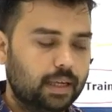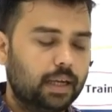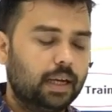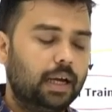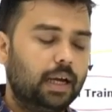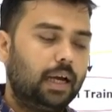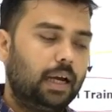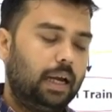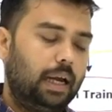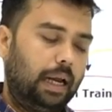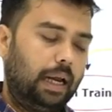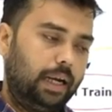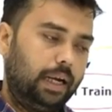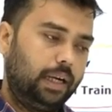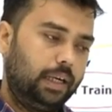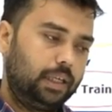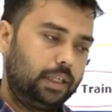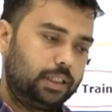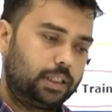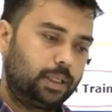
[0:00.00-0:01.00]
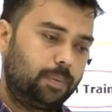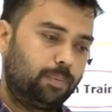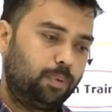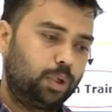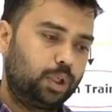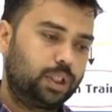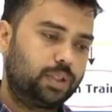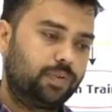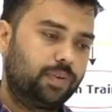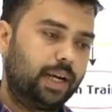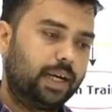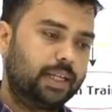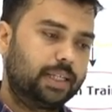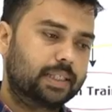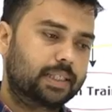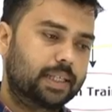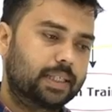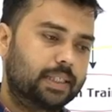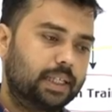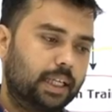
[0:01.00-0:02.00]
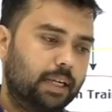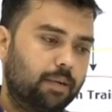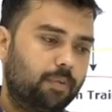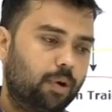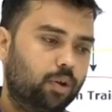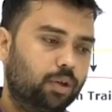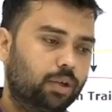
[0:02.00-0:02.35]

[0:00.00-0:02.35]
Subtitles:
and suppose we are discussing about the